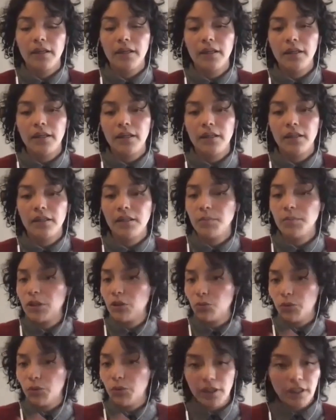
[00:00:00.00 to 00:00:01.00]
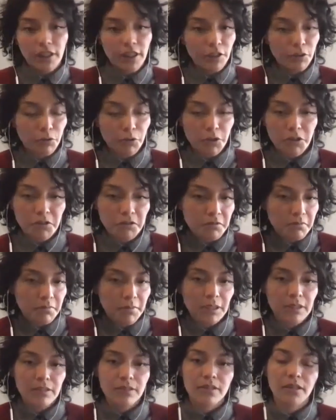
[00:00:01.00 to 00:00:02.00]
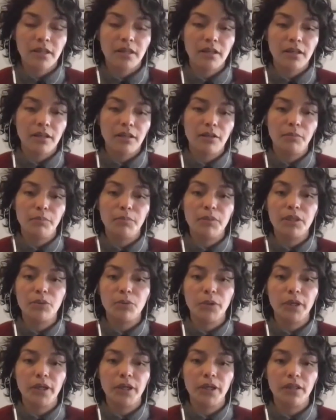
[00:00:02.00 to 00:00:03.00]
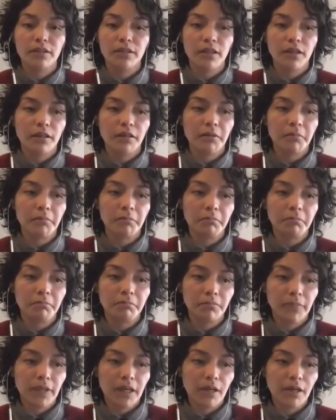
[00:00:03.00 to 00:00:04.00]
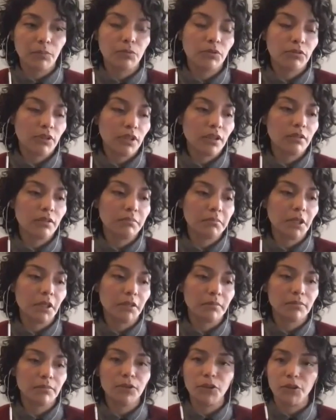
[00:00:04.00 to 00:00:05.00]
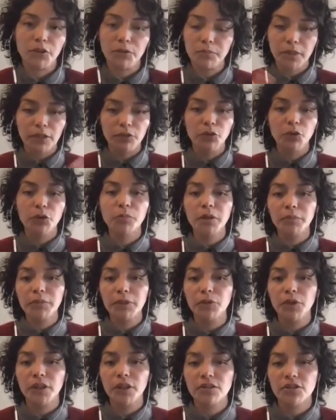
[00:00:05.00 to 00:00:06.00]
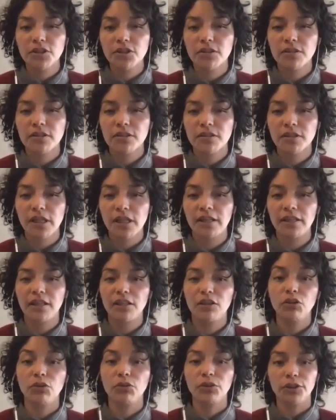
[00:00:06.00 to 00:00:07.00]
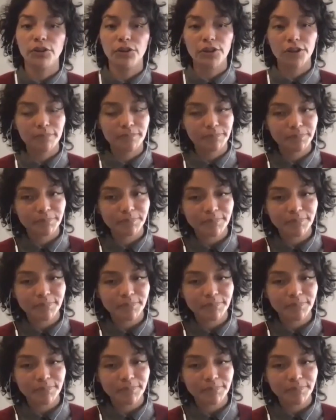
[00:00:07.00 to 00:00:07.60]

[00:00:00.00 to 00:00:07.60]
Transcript: And the minuet allegro is is a minuet. Um, I would think that you know a normal minuet just slightly longer